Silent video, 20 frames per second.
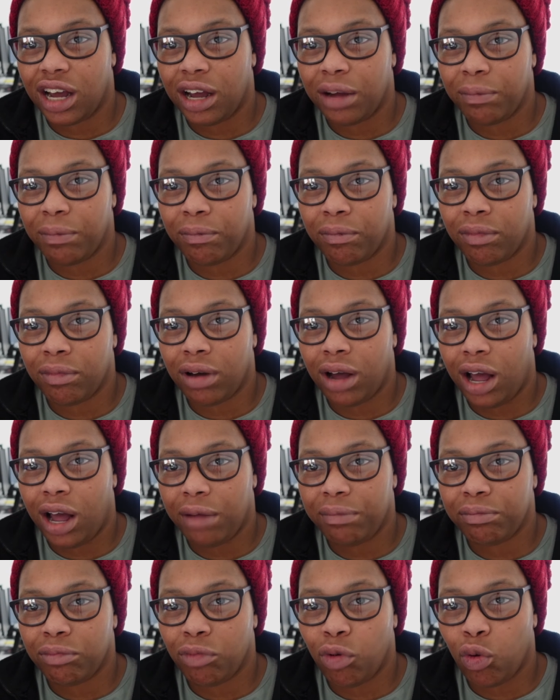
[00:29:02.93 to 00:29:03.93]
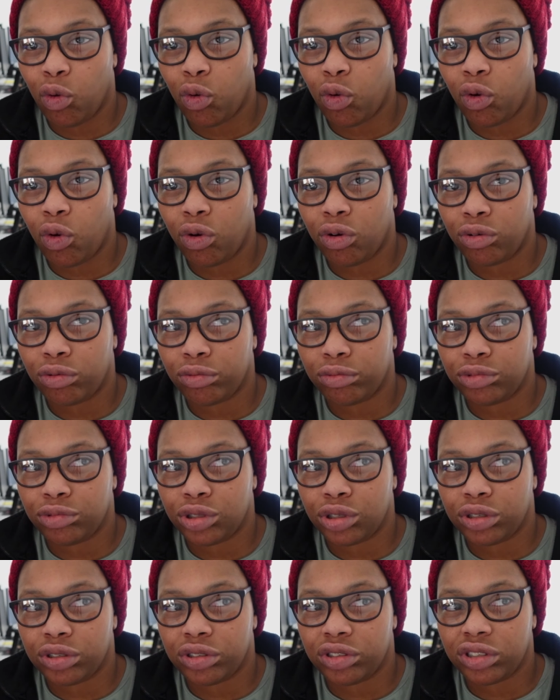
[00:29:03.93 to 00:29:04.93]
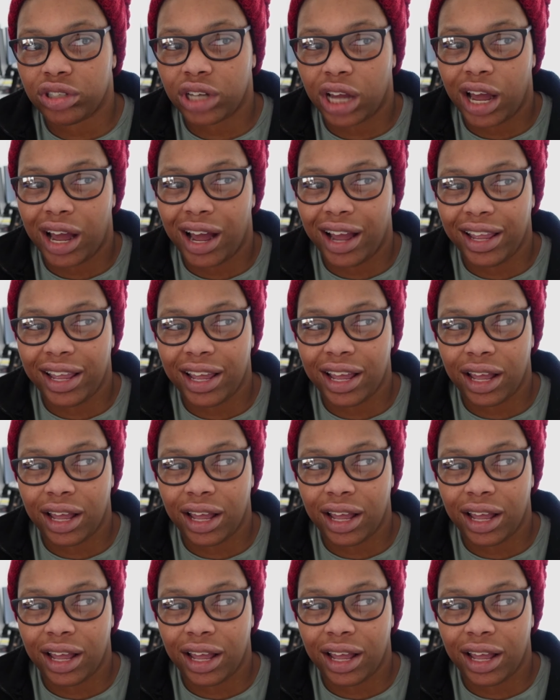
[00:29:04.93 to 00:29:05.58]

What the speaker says: I'm more just I